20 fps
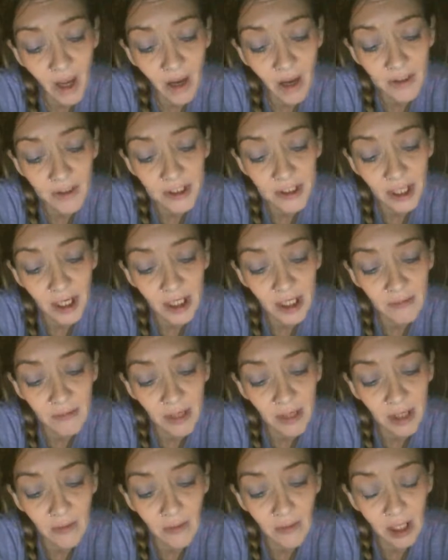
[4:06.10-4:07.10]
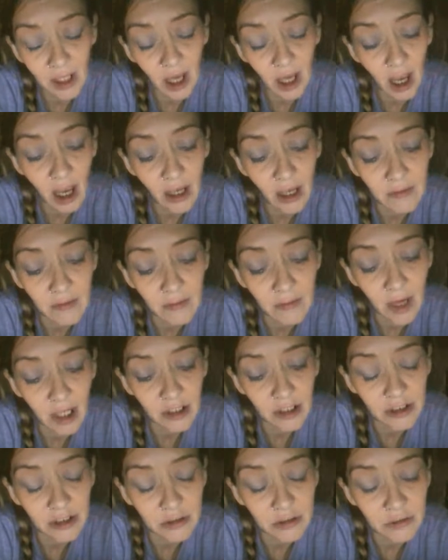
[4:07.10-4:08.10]
I was laying in bed one night, and
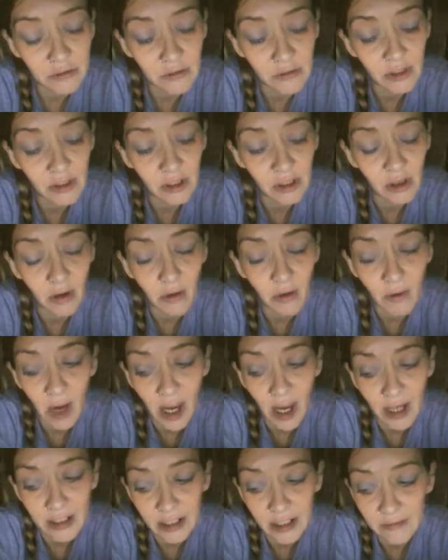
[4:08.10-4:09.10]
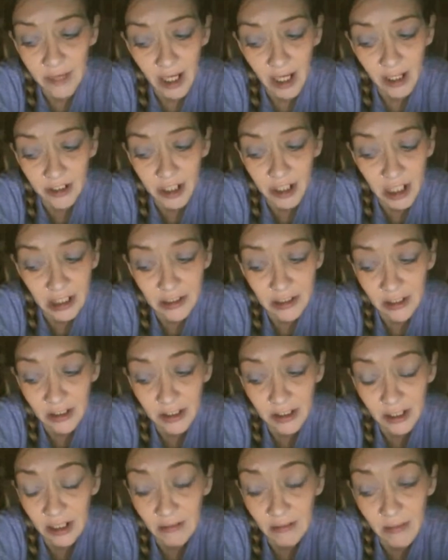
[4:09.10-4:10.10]
I hadn't even had a chance to
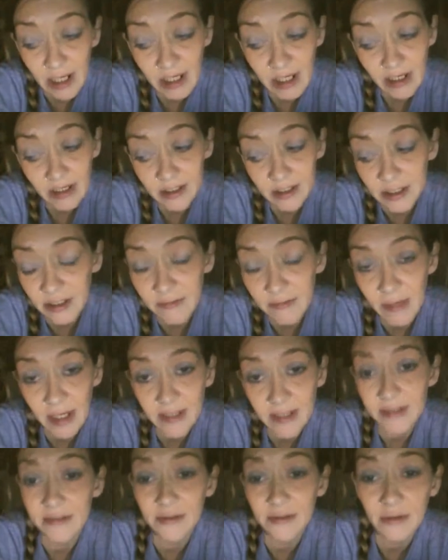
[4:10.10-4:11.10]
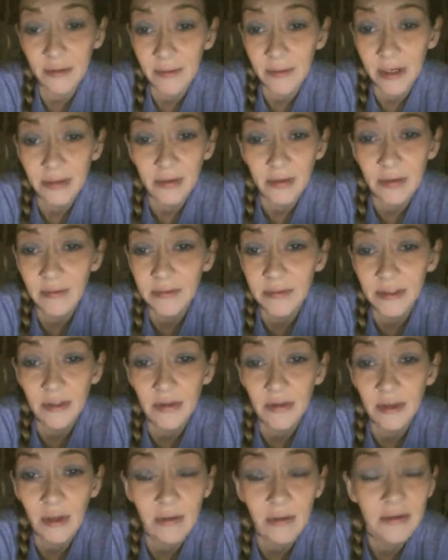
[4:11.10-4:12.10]
sit at my kids' beds in their bedroom,
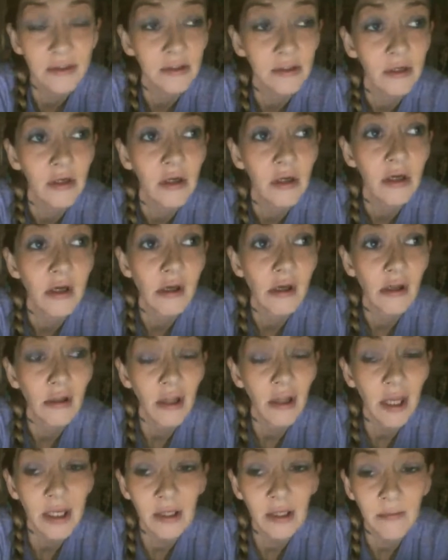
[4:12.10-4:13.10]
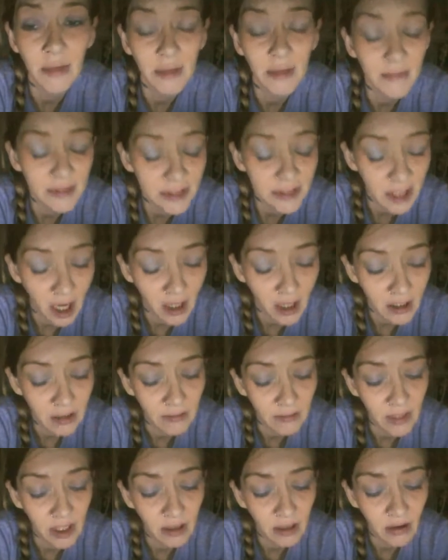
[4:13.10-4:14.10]
so they was laying in bed beside
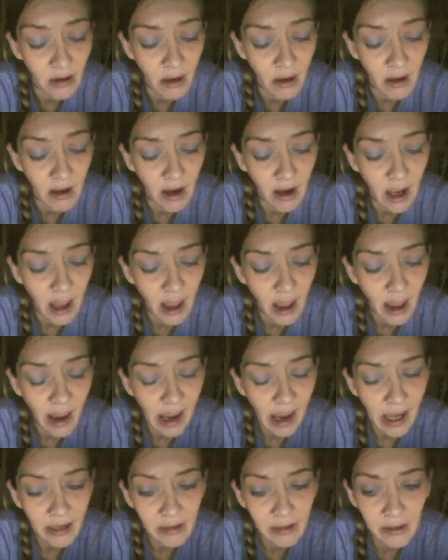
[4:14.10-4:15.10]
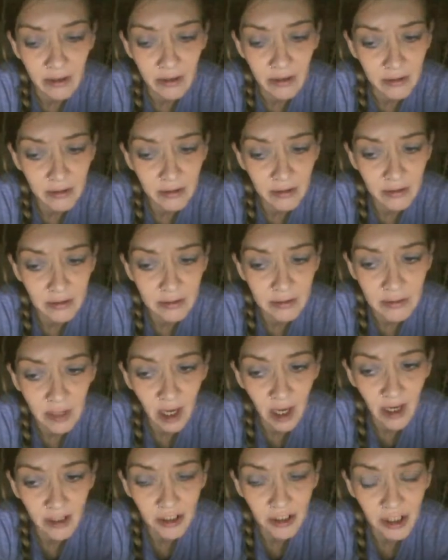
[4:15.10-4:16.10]
of me, and
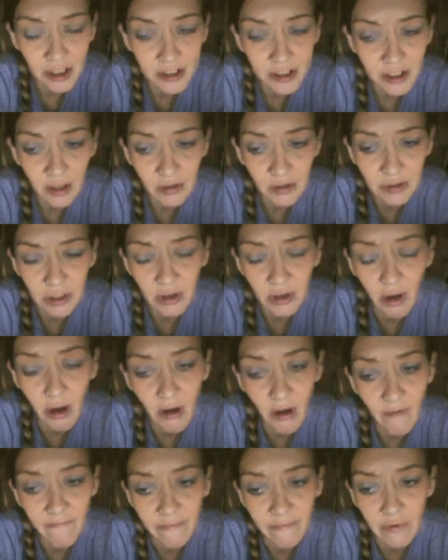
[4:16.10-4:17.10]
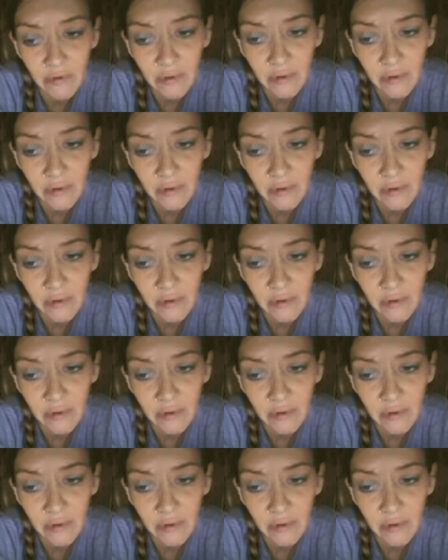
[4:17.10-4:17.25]
I had just dozed off,